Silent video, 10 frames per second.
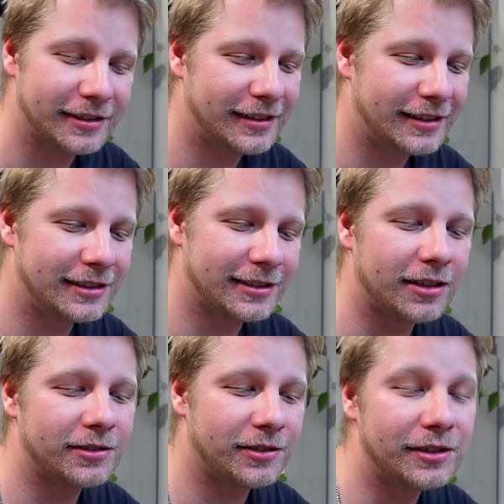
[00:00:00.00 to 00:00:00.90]
this is
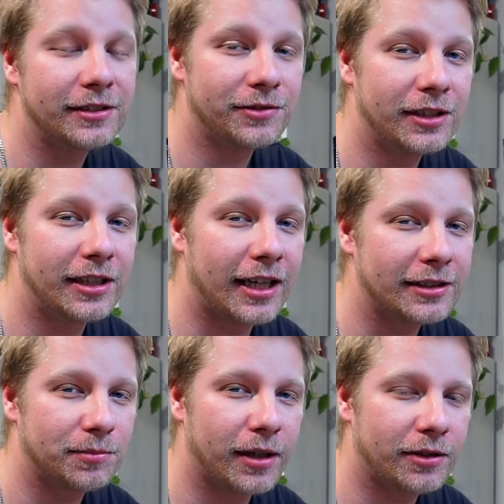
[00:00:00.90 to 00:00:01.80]
not really an
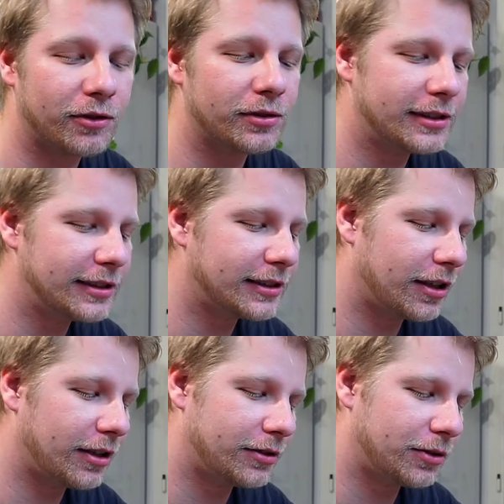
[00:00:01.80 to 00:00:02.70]
extra microphone. This is
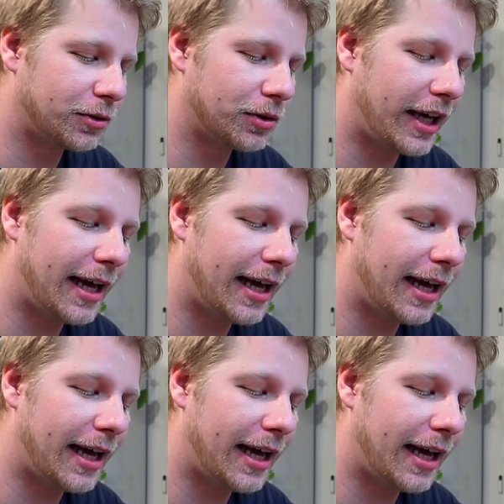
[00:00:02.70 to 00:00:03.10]
the Rode